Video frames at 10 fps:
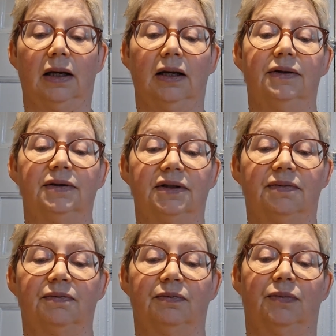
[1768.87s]
And
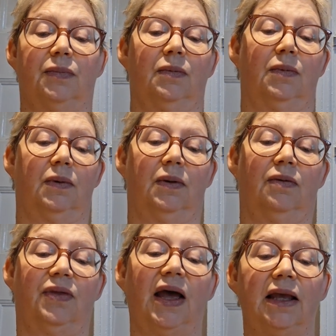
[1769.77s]

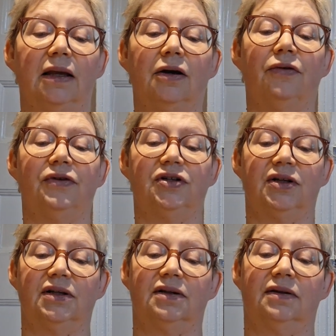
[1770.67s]
that
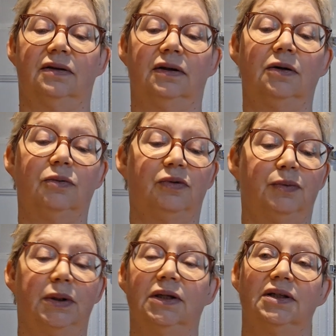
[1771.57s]
encourages the number of
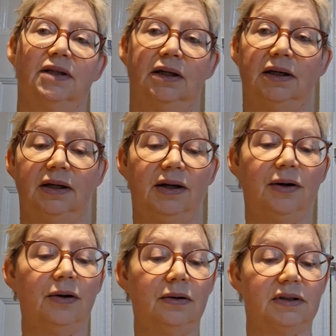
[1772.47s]
birds seen in your
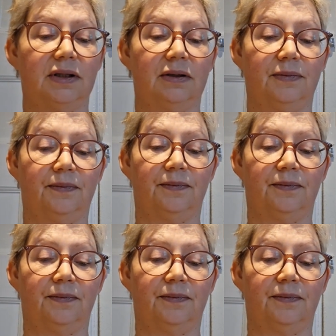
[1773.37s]
garden.